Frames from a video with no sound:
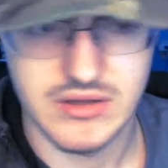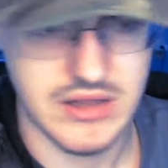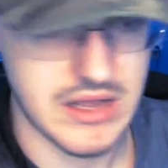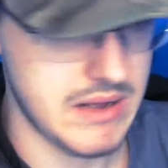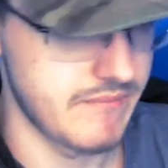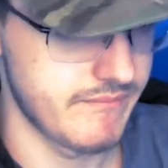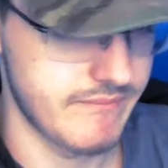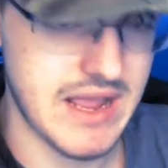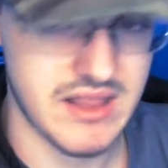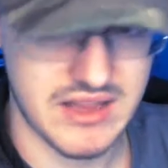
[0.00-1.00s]
Um,
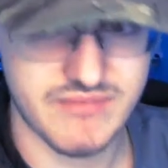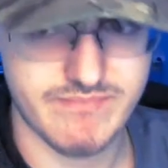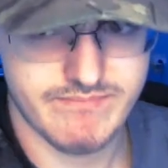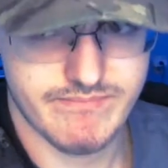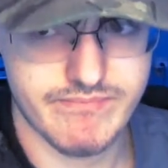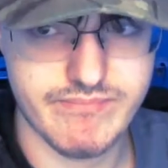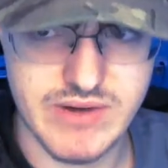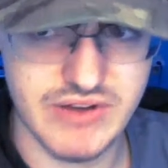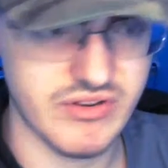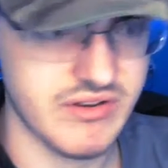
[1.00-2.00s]
but yeah, it's
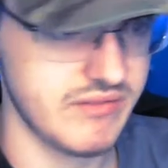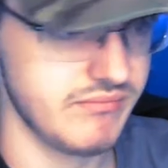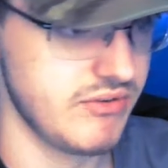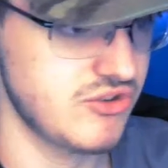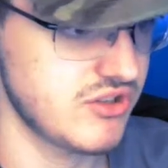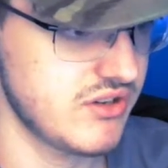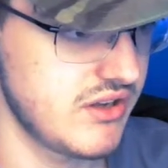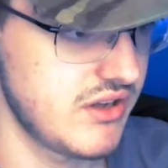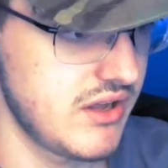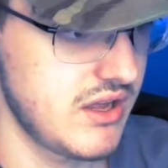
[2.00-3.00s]
branching, branching.
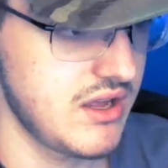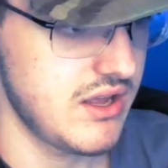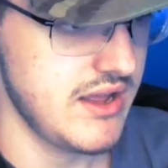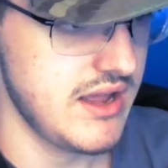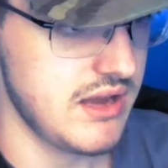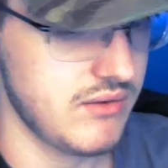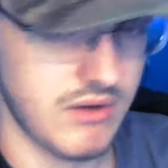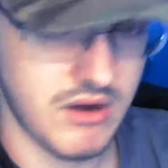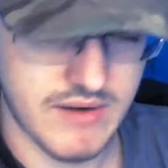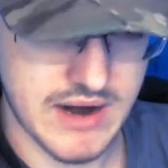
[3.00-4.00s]
And
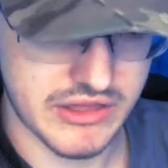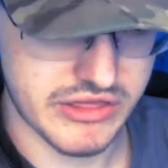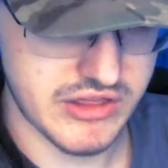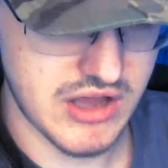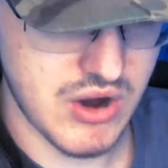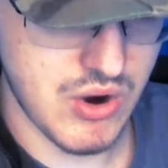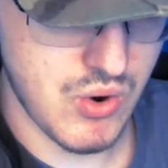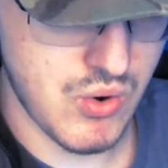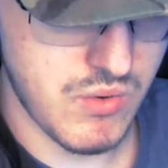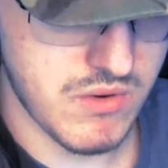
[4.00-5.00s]
alright,
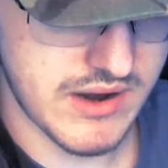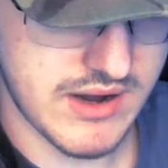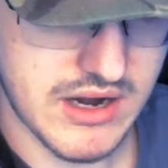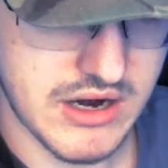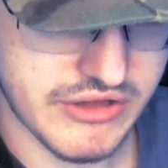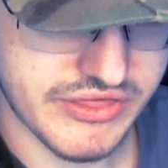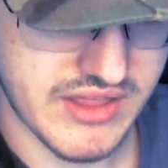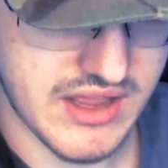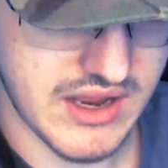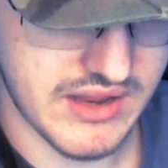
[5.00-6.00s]
so another
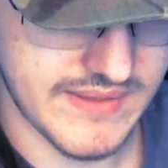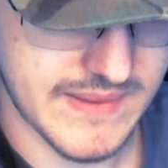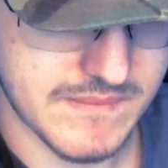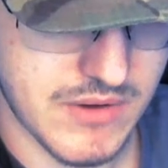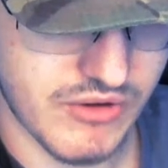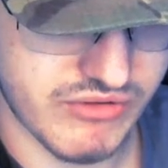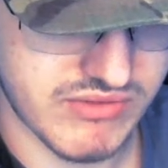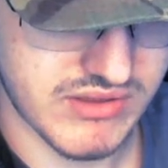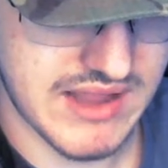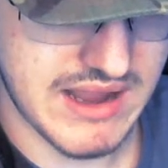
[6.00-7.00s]
thing that most
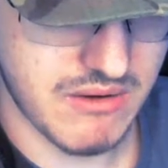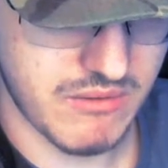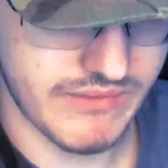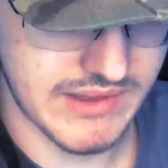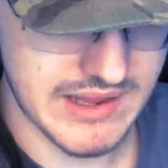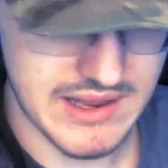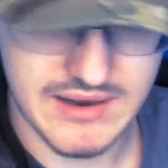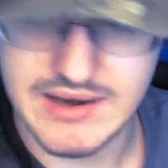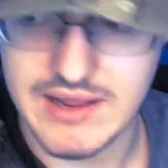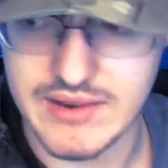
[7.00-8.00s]
now,
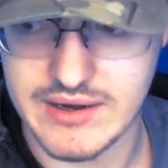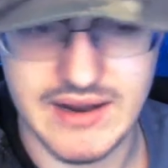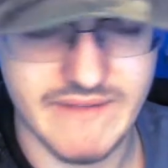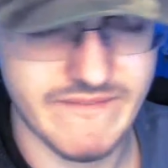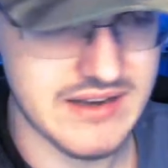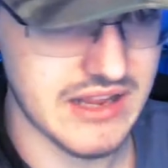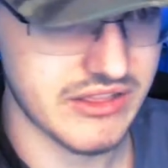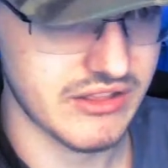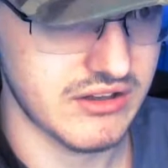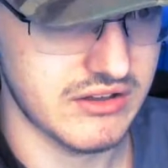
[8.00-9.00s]
now then, I think
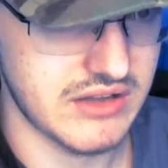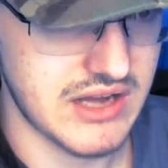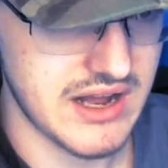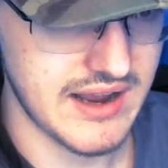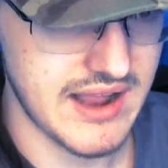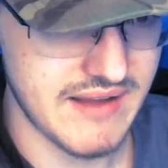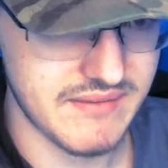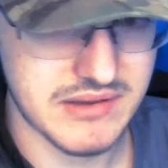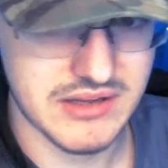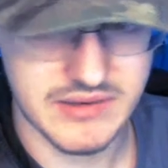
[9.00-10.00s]
that's a lot. Yeah,
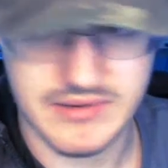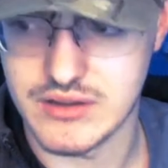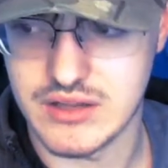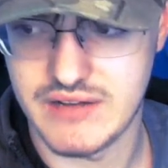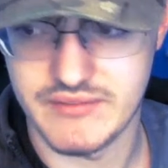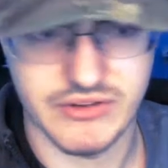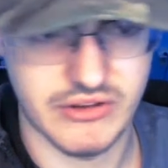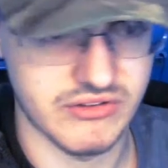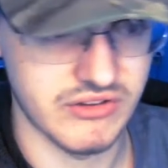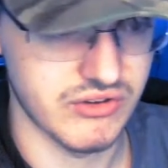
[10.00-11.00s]
I've been talking about a lot of
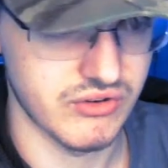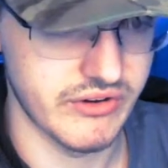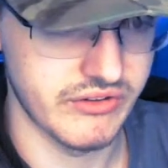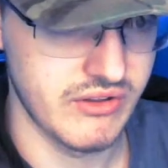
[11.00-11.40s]
CCC stories.